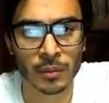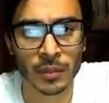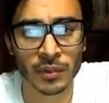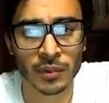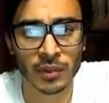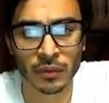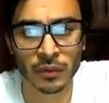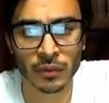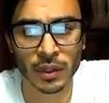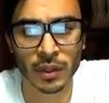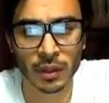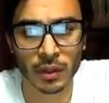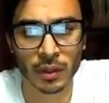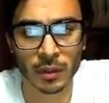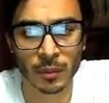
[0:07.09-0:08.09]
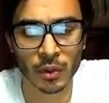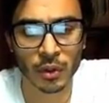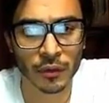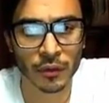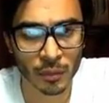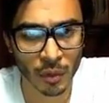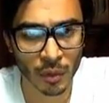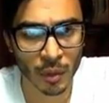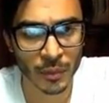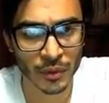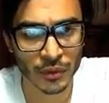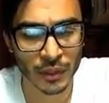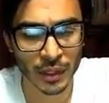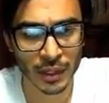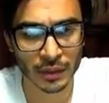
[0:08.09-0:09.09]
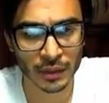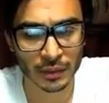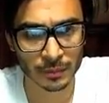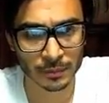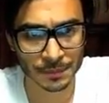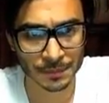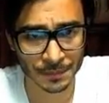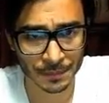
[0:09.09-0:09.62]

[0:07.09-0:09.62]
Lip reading: see if we can learn from our mistakes.